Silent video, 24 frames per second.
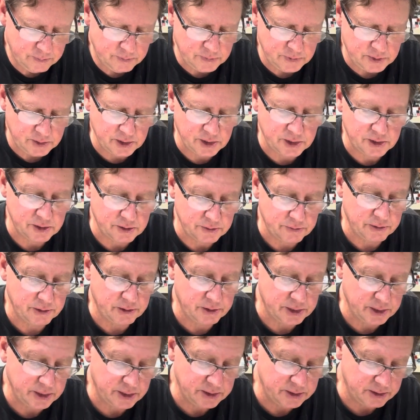This is a
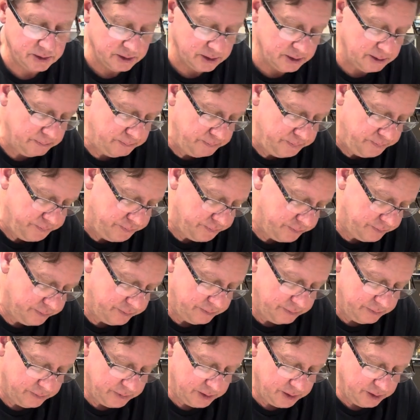very nice nib.
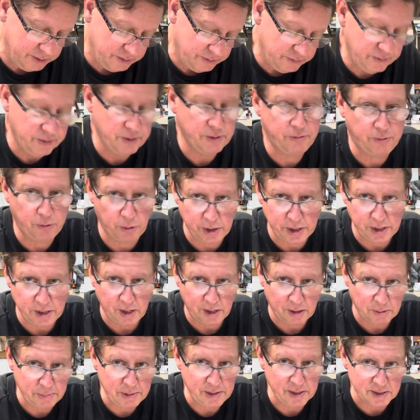For a
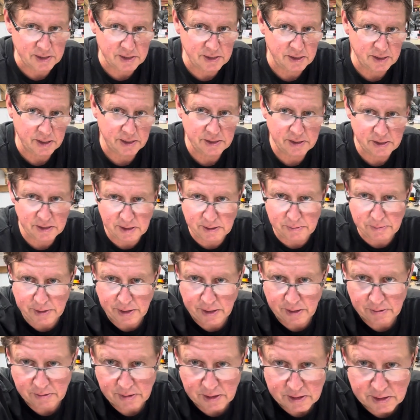$40 pen, it's a nice nib.
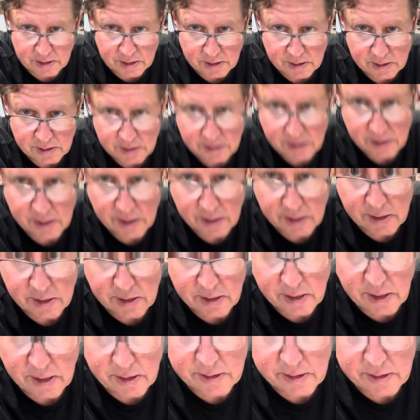Here, let's get this down